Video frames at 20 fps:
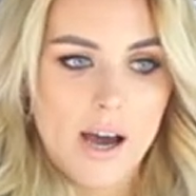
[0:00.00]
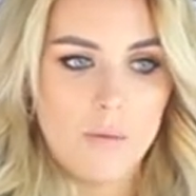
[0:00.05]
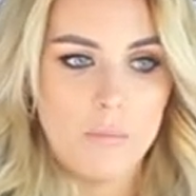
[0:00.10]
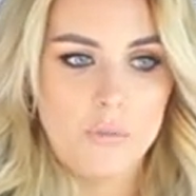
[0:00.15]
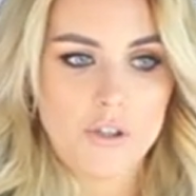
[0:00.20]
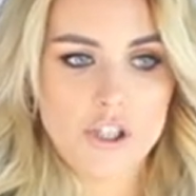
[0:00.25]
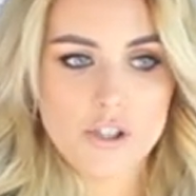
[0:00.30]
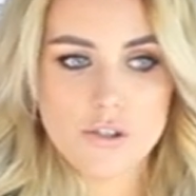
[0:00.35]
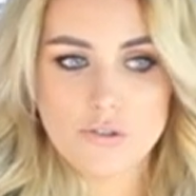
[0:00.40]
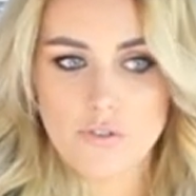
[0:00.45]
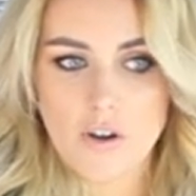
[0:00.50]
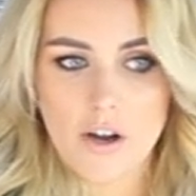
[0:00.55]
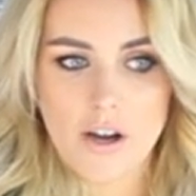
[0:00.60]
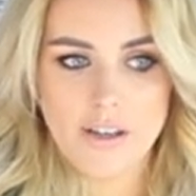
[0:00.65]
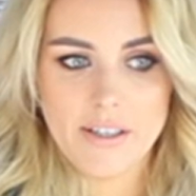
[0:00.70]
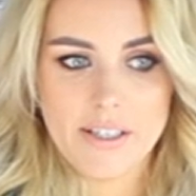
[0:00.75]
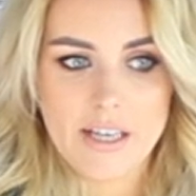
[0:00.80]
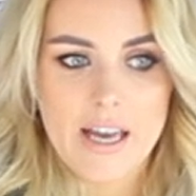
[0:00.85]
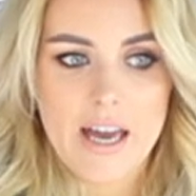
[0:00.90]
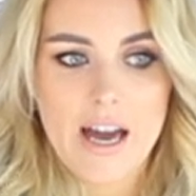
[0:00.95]
which is
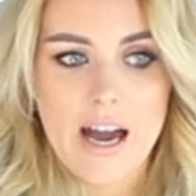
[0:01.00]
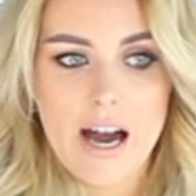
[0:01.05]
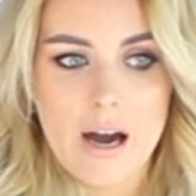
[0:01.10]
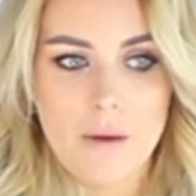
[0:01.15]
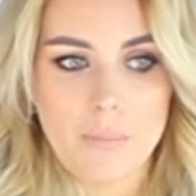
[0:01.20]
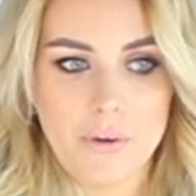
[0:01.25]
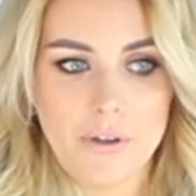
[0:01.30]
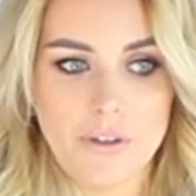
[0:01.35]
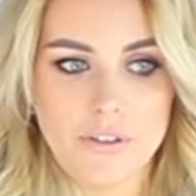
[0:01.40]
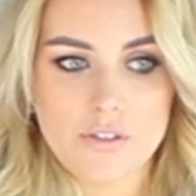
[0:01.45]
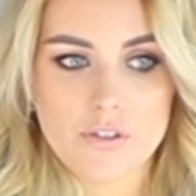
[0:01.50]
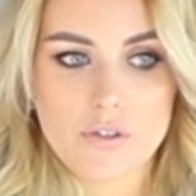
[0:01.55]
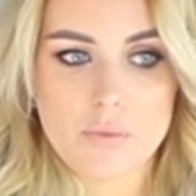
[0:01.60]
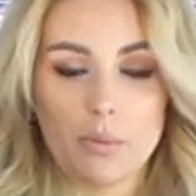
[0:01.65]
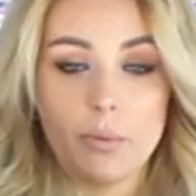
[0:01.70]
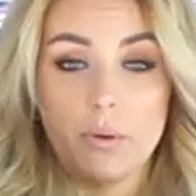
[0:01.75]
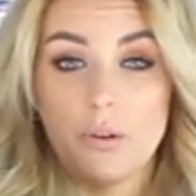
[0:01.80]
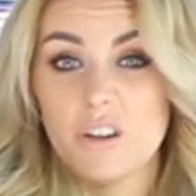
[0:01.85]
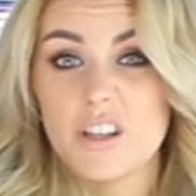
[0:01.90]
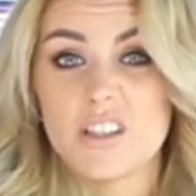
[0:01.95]
fine, it happens.
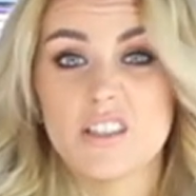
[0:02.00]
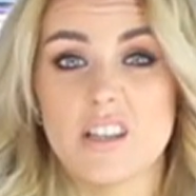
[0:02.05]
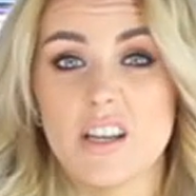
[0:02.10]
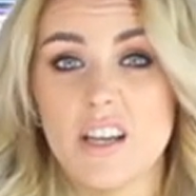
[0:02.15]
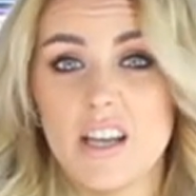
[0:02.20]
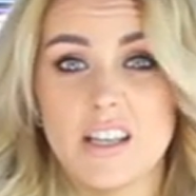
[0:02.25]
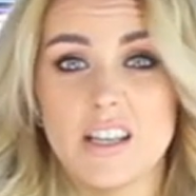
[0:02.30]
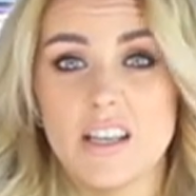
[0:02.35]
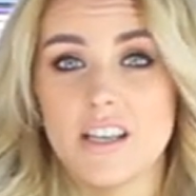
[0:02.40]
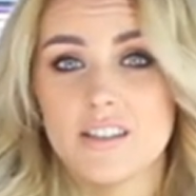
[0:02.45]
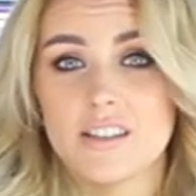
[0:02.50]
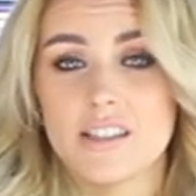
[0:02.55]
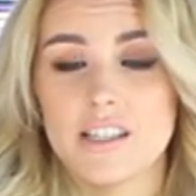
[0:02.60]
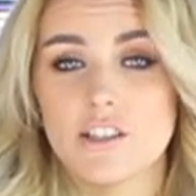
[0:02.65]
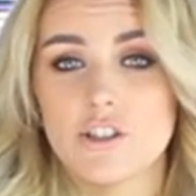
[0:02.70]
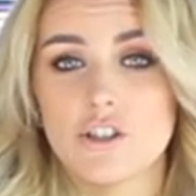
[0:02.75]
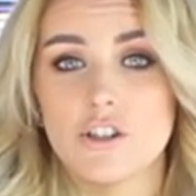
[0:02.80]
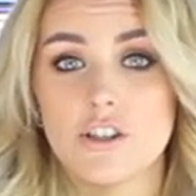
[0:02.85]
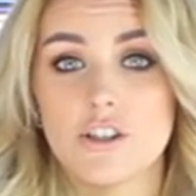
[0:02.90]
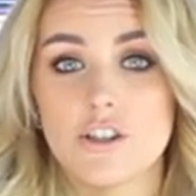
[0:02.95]
To be honest, it is
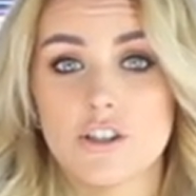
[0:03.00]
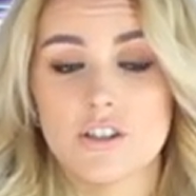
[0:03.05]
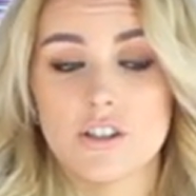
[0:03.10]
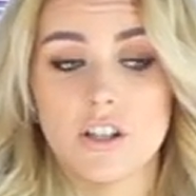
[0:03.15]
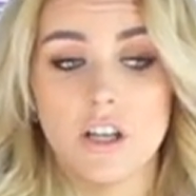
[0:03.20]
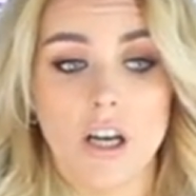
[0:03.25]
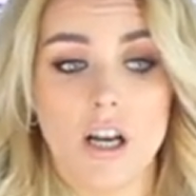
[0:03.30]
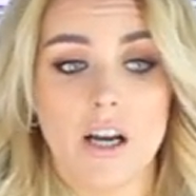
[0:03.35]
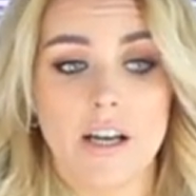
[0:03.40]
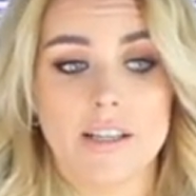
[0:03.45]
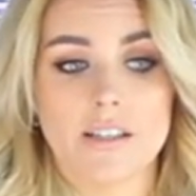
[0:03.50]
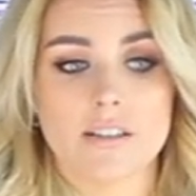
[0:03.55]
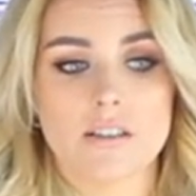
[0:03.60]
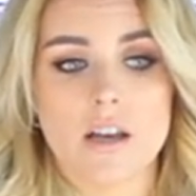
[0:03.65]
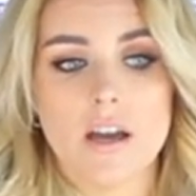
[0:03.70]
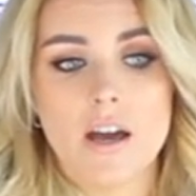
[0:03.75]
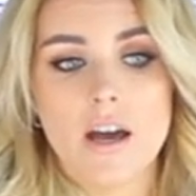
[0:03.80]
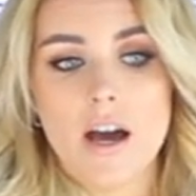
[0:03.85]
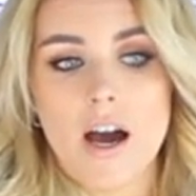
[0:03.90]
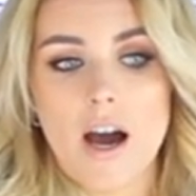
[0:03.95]
literally just the lights.
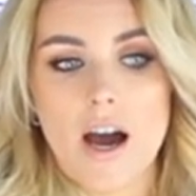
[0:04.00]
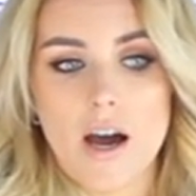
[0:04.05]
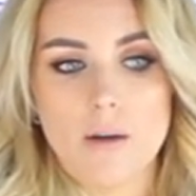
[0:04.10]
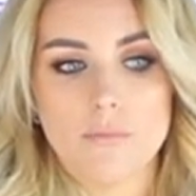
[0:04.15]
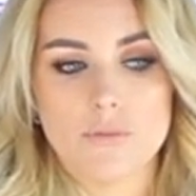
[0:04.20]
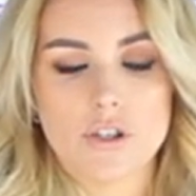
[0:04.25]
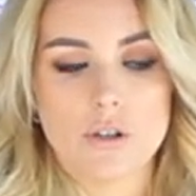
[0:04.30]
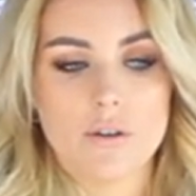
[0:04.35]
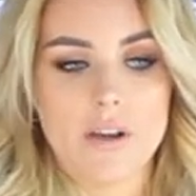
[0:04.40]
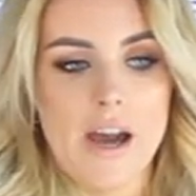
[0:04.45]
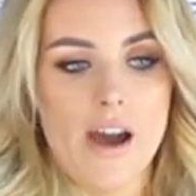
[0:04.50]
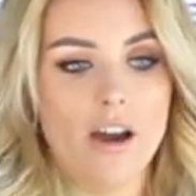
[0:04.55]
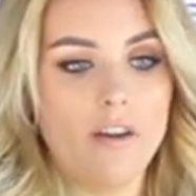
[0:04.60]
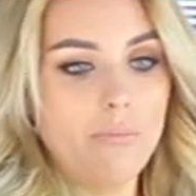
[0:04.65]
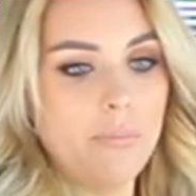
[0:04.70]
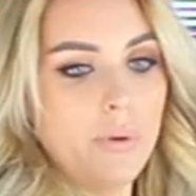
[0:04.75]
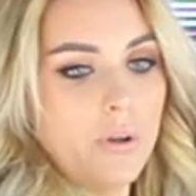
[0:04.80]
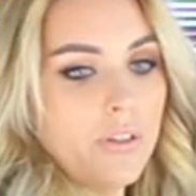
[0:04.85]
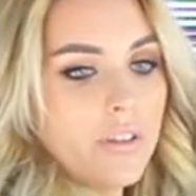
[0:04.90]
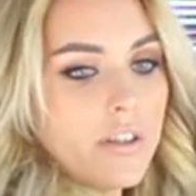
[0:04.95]
So yeah,
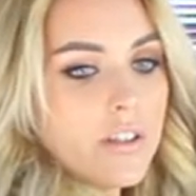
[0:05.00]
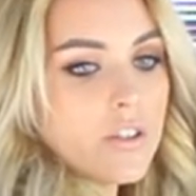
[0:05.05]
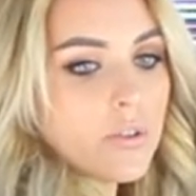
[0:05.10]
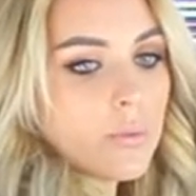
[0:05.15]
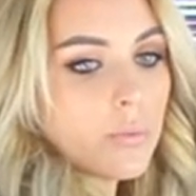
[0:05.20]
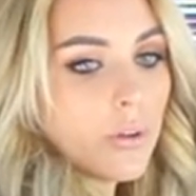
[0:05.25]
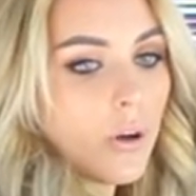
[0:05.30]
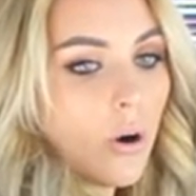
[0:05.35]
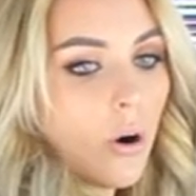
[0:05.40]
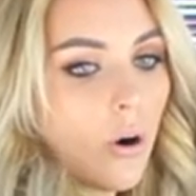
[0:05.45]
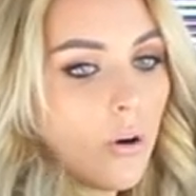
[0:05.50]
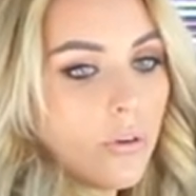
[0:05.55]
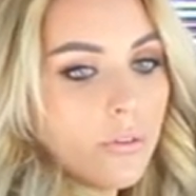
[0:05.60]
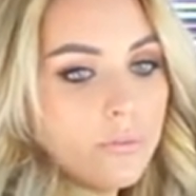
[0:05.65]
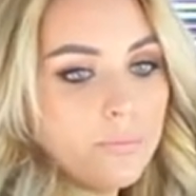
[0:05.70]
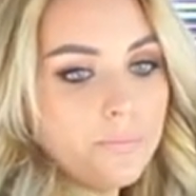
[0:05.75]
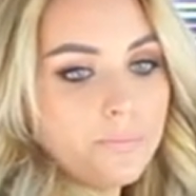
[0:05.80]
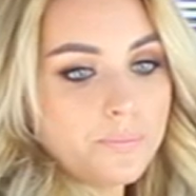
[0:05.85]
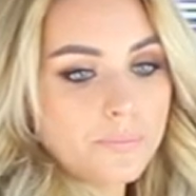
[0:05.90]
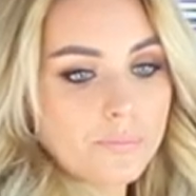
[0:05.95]
I've put this one
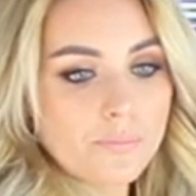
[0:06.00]
on.